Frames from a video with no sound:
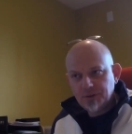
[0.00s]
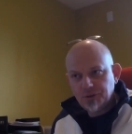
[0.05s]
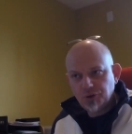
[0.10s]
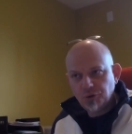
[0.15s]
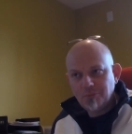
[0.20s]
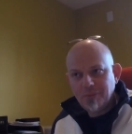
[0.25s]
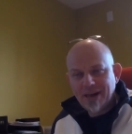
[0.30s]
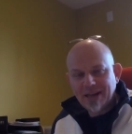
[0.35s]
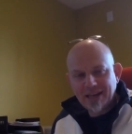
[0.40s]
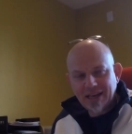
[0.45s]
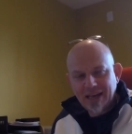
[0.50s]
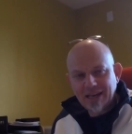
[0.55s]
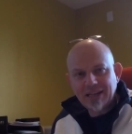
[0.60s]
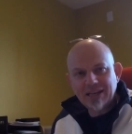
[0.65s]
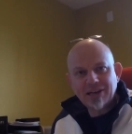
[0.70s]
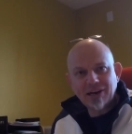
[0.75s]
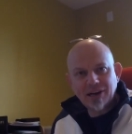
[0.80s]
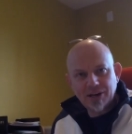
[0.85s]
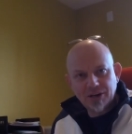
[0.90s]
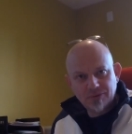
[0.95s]
to make
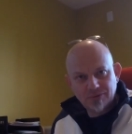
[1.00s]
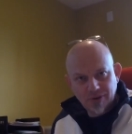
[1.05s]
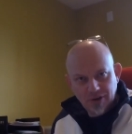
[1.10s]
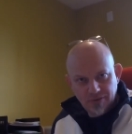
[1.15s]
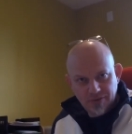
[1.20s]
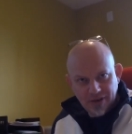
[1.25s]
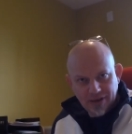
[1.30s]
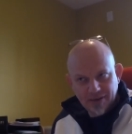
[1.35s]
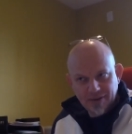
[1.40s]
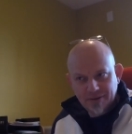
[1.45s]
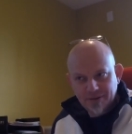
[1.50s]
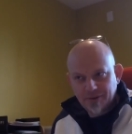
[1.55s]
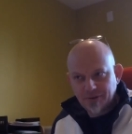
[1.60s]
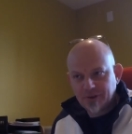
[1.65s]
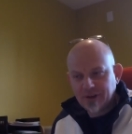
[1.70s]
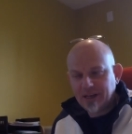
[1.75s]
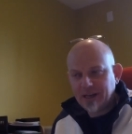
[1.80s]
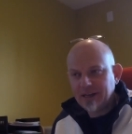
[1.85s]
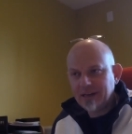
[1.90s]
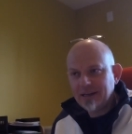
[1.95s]
any kind of living.
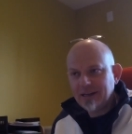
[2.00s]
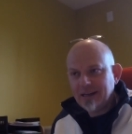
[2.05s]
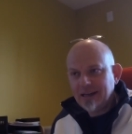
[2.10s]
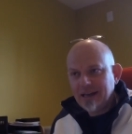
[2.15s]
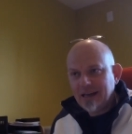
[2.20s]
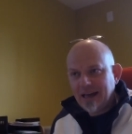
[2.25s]
Okay?